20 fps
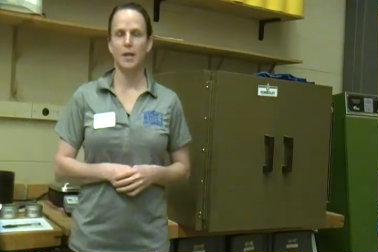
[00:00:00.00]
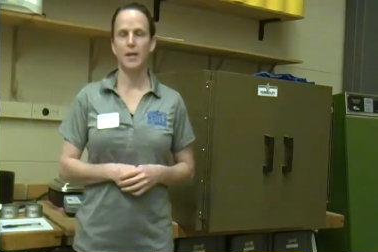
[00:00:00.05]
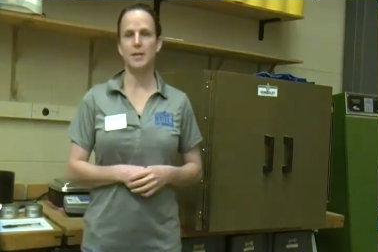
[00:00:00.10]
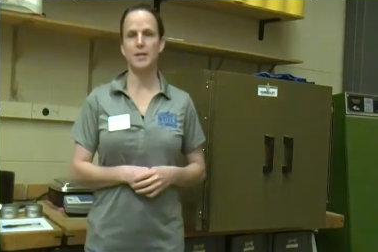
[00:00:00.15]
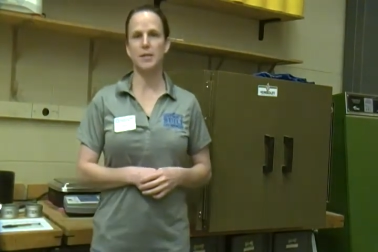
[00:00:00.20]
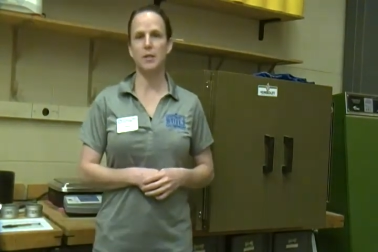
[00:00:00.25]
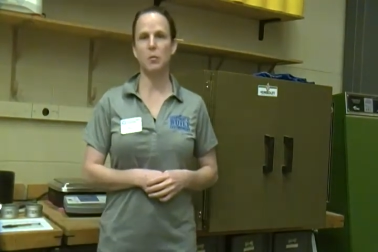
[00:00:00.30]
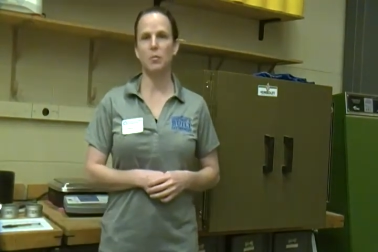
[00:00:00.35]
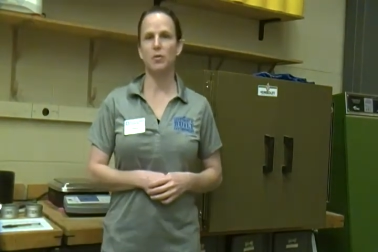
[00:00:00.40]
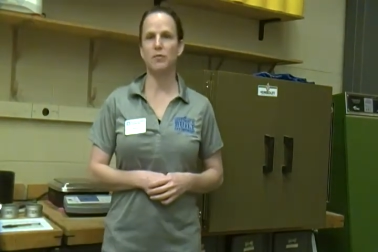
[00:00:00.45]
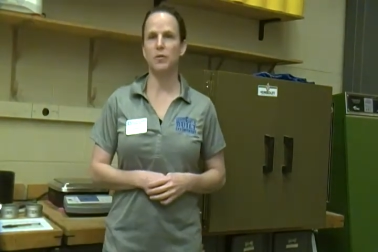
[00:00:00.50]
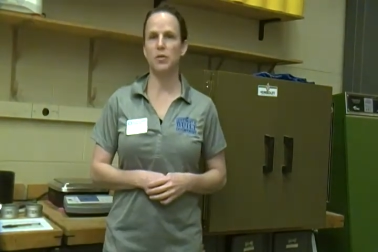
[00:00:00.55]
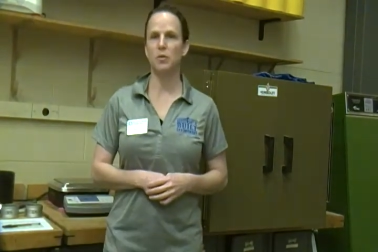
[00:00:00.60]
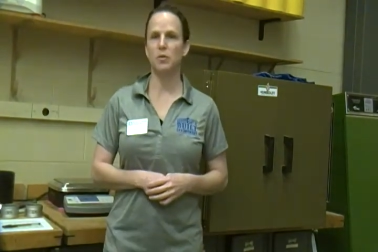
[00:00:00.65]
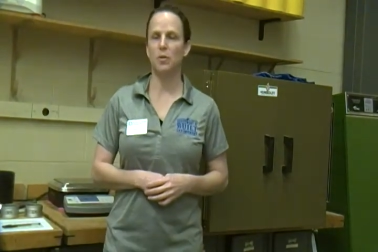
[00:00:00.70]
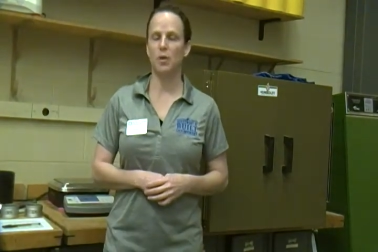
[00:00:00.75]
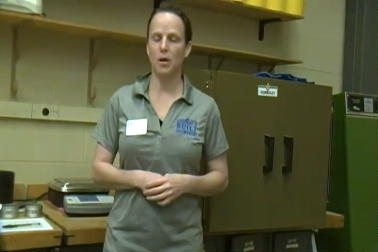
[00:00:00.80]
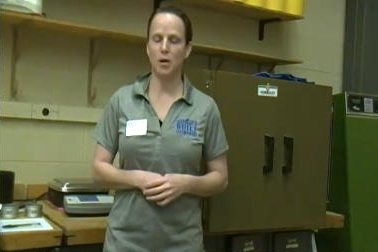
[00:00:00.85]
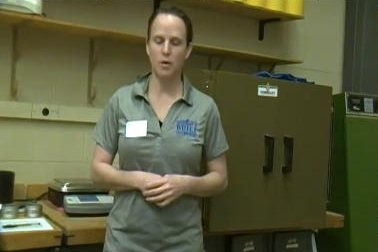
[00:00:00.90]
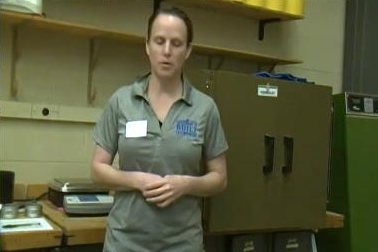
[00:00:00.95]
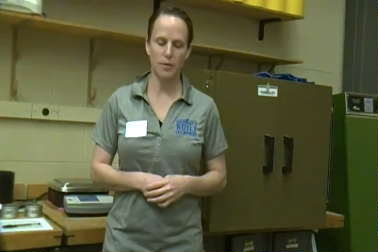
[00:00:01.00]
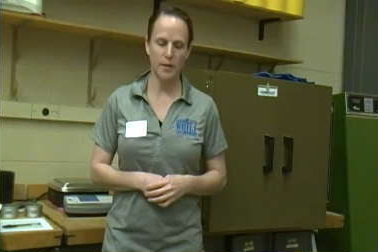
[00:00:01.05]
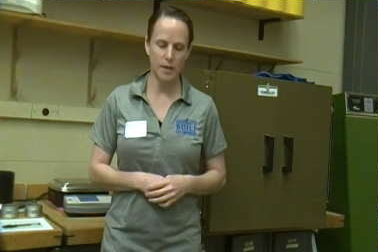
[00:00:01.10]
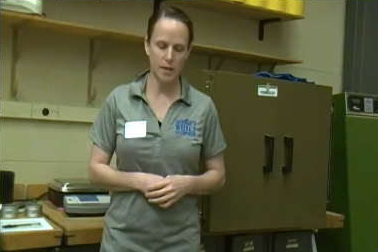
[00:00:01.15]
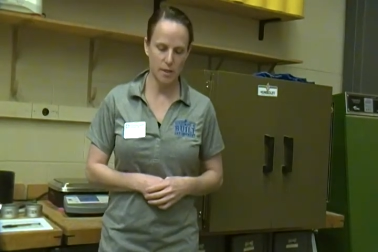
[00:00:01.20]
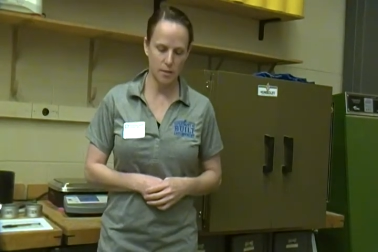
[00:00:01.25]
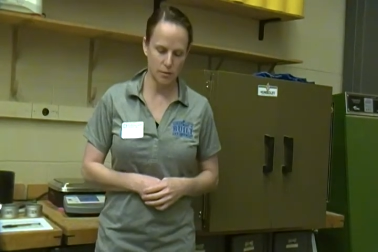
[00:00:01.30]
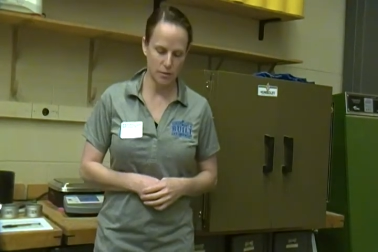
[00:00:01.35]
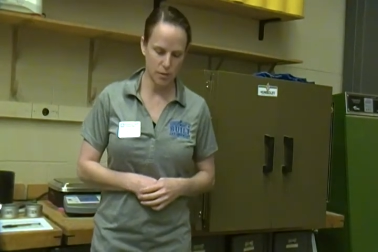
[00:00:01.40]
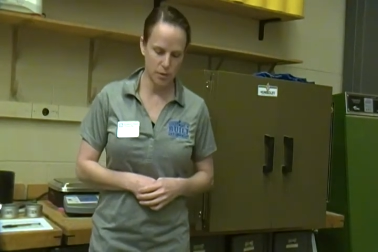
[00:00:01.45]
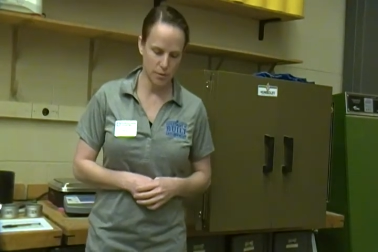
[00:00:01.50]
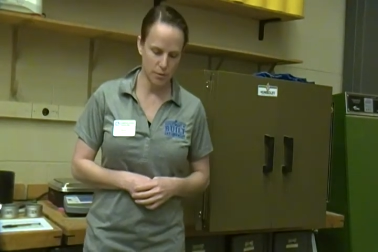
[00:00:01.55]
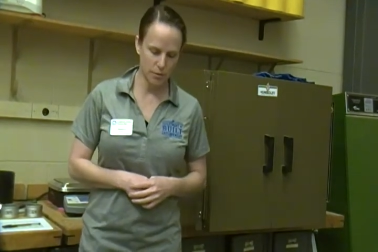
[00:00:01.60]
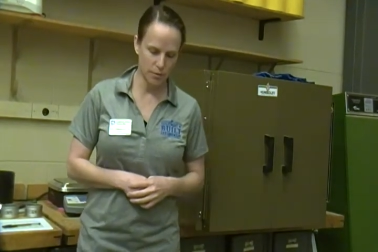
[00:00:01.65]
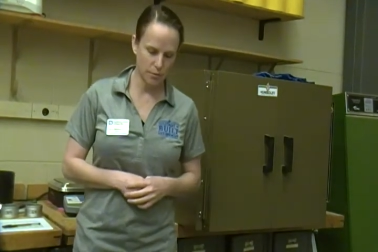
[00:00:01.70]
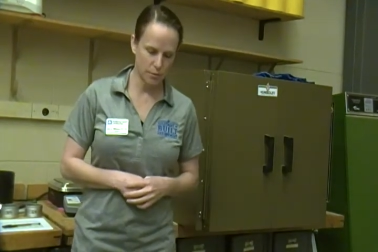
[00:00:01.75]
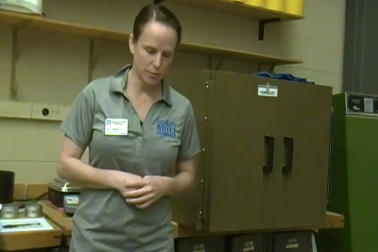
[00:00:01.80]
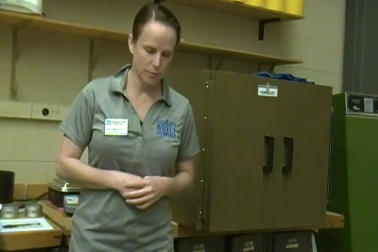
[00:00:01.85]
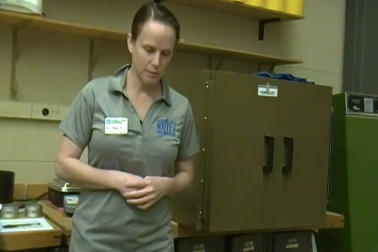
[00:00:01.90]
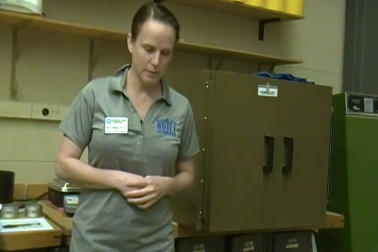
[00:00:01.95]
and some of you are going
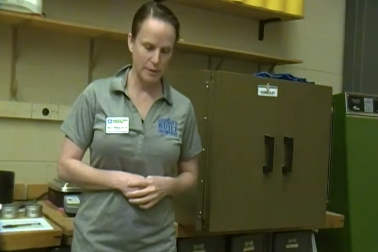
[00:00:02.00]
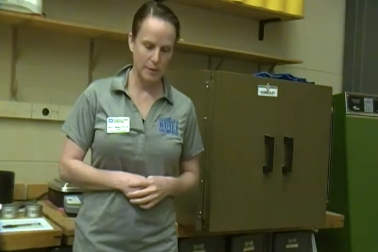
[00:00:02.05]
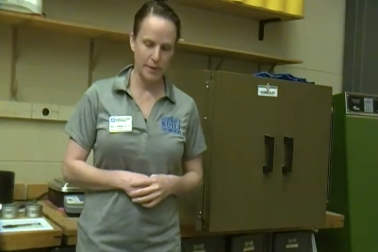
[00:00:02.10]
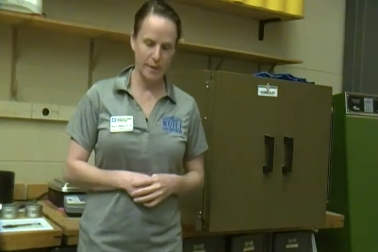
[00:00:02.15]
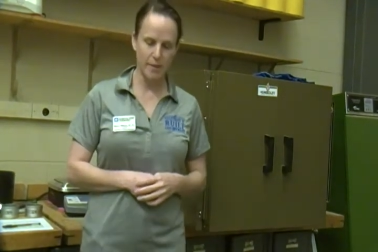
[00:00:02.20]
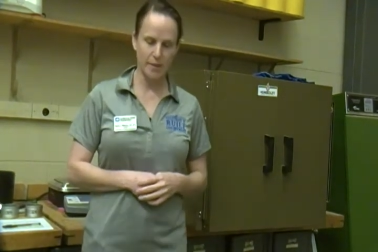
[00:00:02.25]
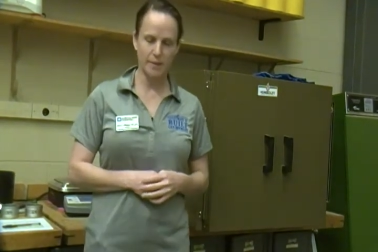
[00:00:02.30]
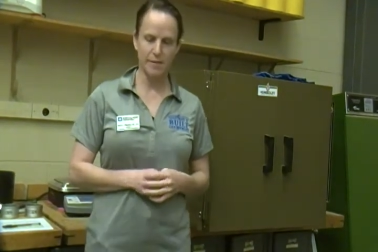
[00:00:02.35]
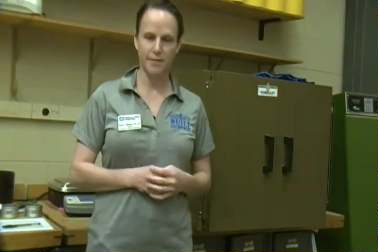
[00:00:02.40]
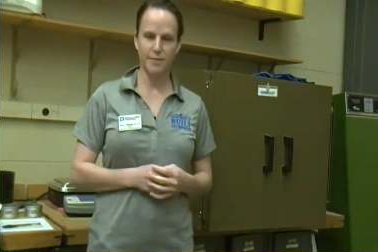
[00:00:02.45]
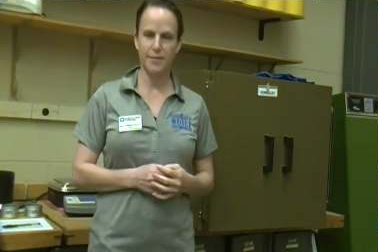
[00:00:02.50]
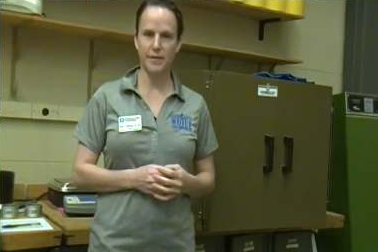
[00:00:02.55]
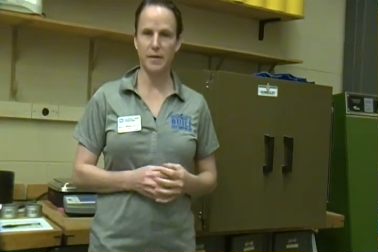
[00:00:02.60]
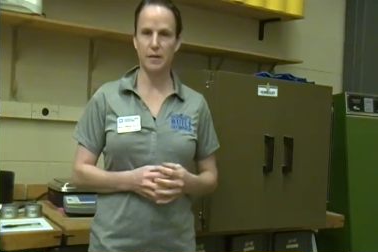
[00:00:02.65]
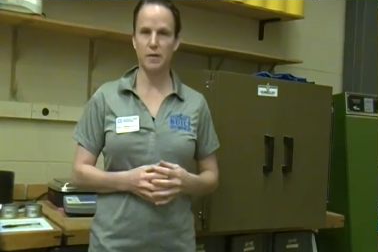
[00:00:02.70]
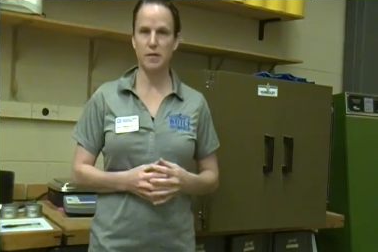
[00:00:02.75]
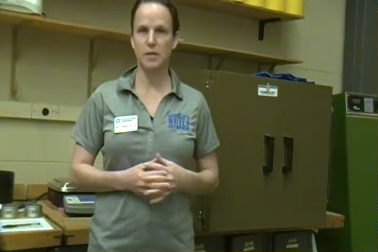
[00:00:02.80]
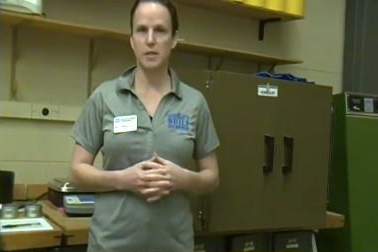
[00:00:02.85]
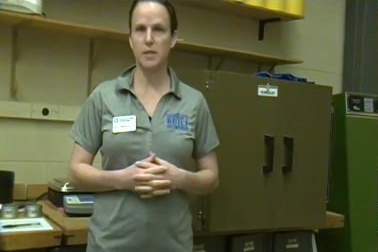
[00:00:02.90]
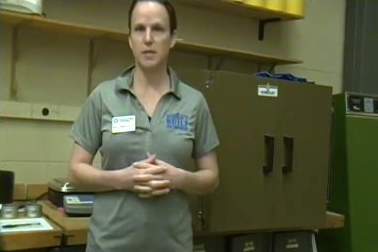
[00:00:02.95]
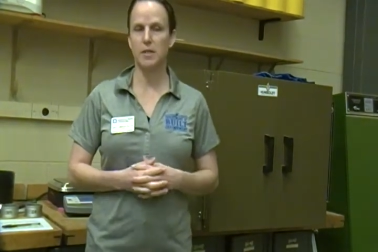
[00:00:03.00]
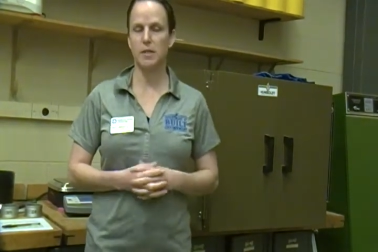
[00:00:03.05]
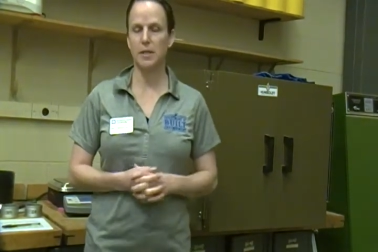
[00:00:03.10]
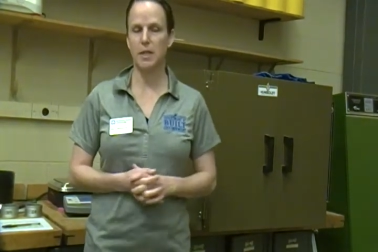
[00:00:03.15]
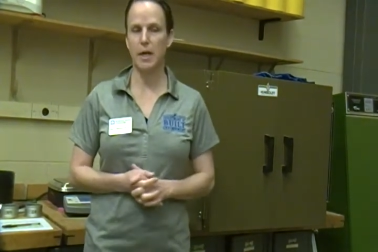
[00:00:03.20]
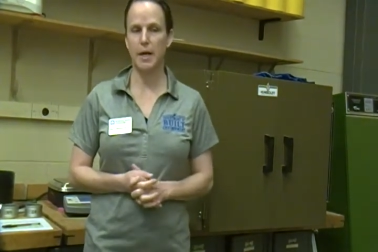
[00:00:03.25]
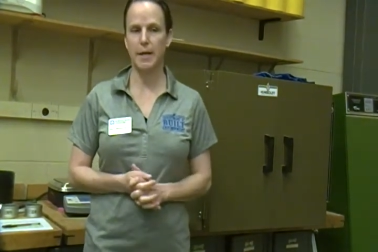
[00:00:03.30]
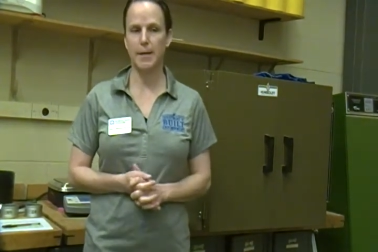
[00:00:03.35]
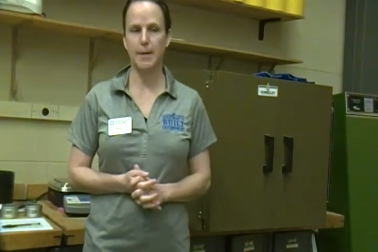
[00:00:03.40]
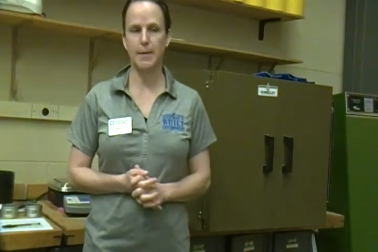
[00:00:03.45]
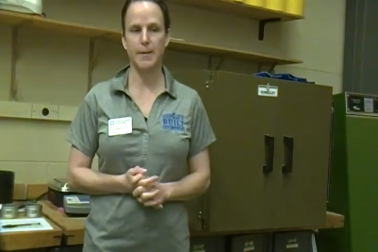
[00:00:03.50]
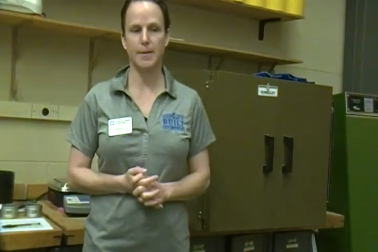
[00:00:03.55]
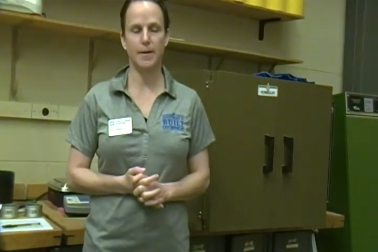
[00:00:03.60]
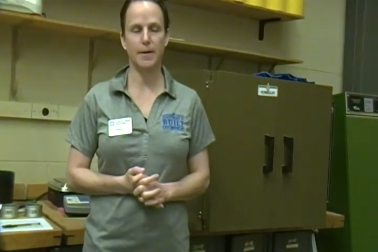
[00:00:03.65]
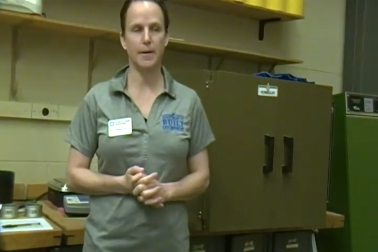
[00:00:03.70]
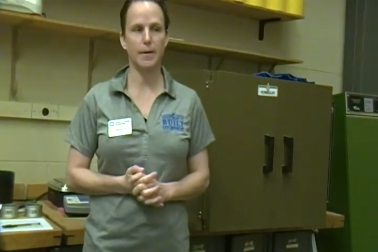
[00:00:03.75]
into related fields like